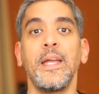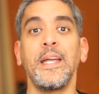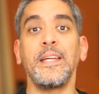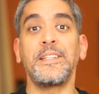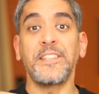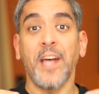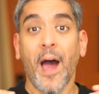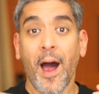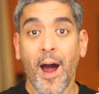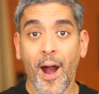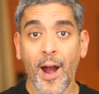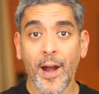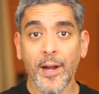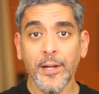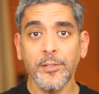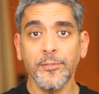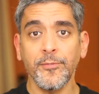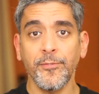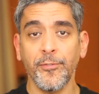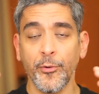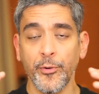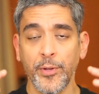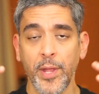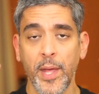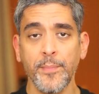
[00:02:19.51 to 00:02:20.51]
It's hard
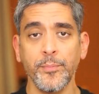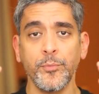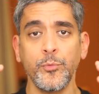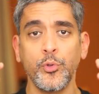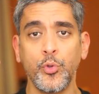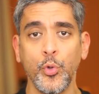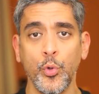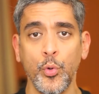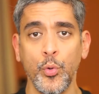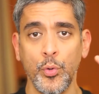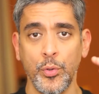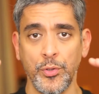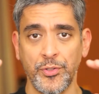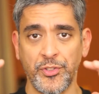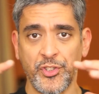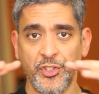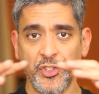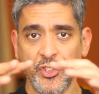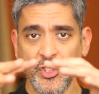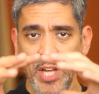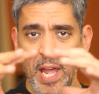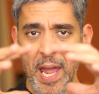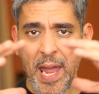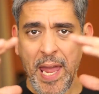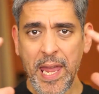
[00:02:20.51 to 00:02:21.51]
for them to
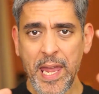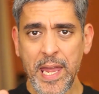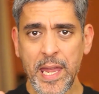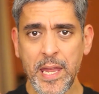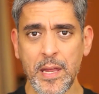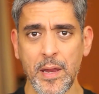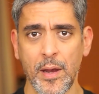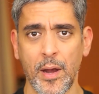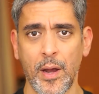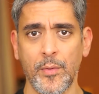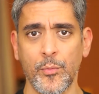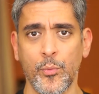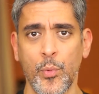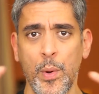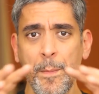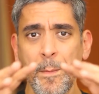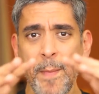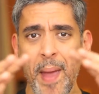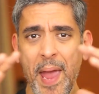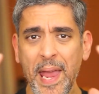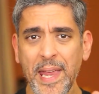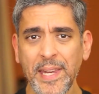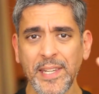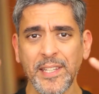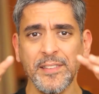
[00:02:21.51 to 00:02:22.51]
stay and
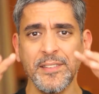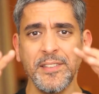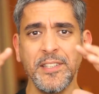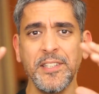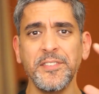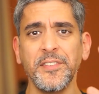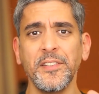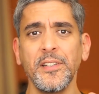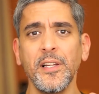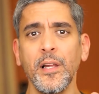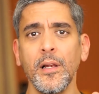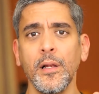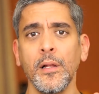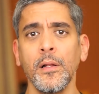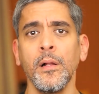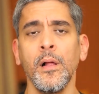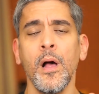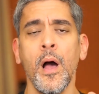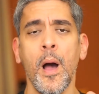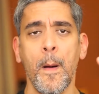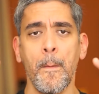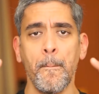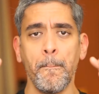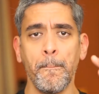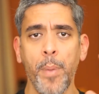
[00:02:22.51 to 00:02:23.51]
remain in this little
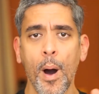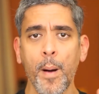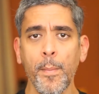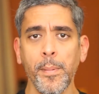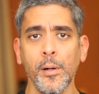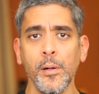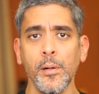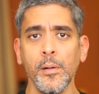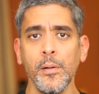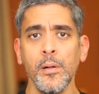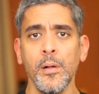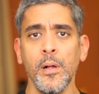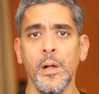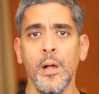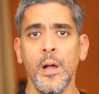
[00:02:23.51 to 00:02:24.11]
bubble